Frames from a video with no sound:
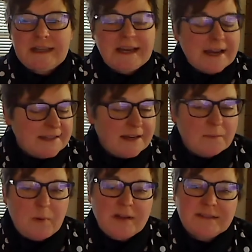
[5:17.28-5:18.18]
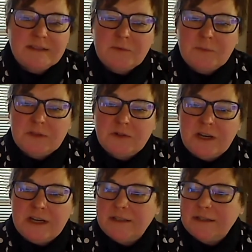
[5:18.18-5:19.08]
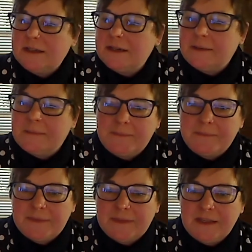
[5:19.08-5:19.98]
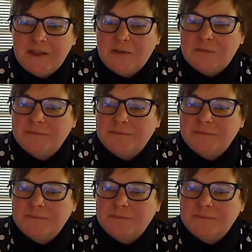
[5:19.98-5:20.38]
yeah yeah pausing would be great um, okay thank you